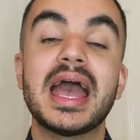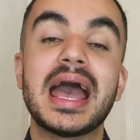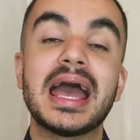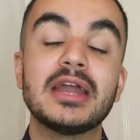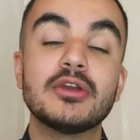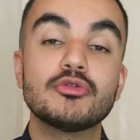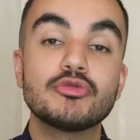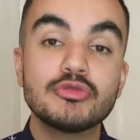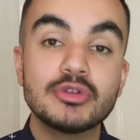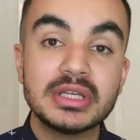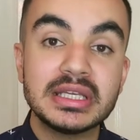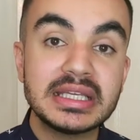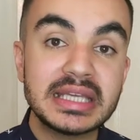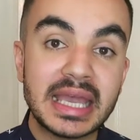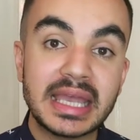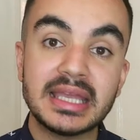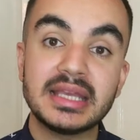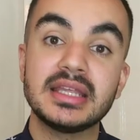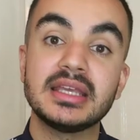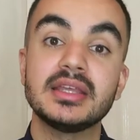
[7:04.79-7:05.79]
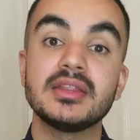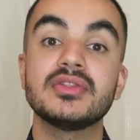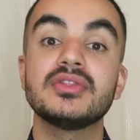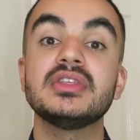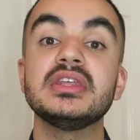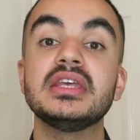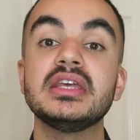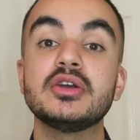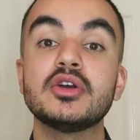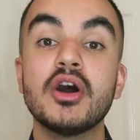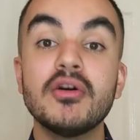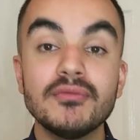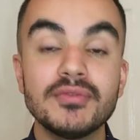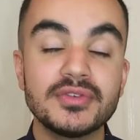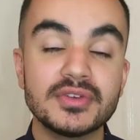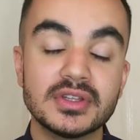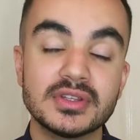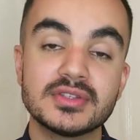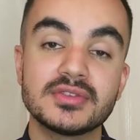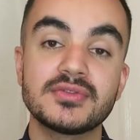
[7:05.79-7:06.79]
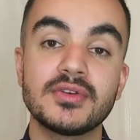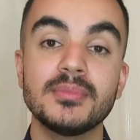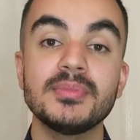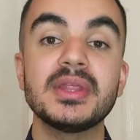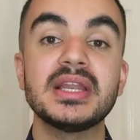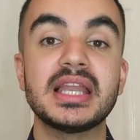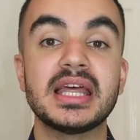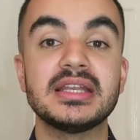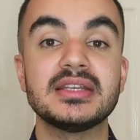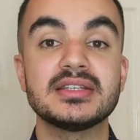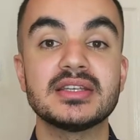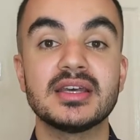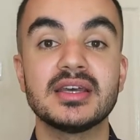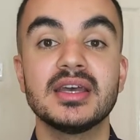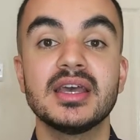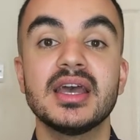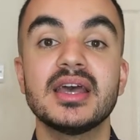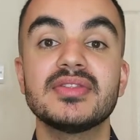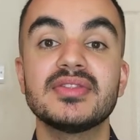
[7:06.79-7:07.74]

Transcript: and regaining the confidence from the lender